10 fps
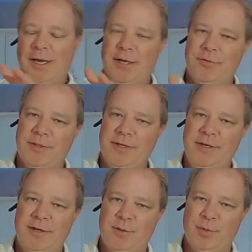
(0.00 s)
If you lean
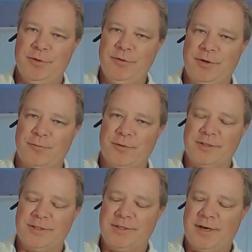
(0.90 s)
on the balloon on one
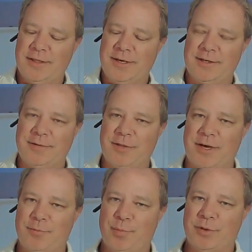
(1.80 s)
side,
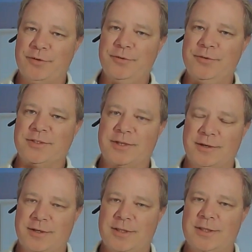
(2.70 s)
that balloon is going
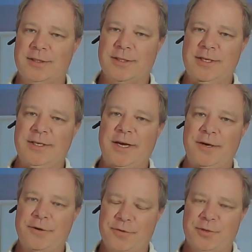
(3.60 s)
to lean
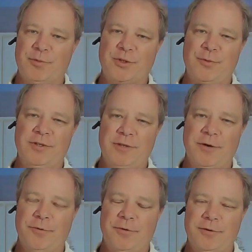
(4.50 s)
out and squish
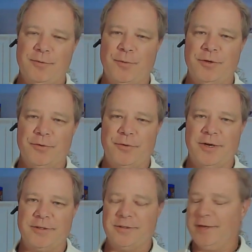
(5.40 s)
out into one
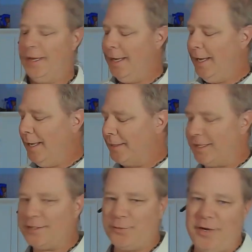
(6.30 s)
direction.
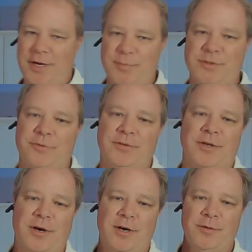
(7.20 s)
That's what happens over
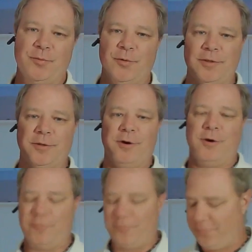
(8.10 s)
time with
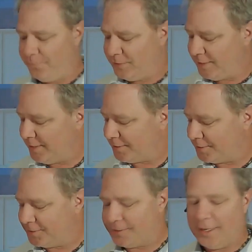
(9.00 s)
our
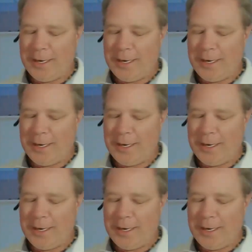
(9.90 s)
discs.